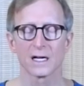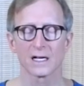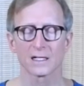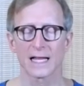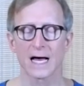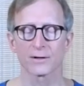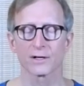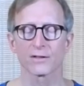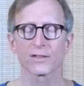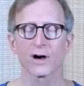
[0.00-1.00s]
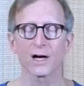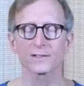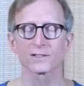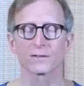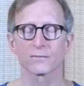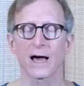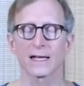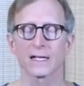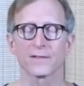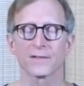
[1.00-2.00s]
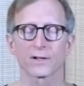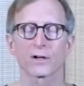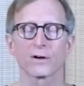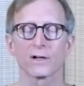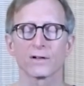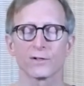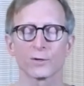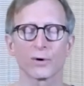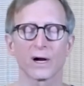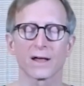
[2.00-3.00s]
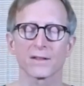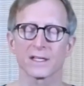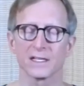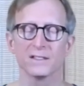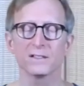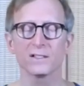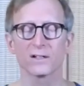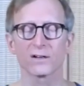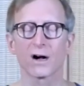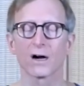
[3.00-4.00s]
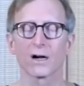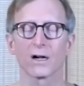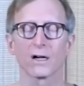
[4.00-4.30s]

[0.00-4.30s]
and allow your thoughts to ride on the current of your breath into your heart.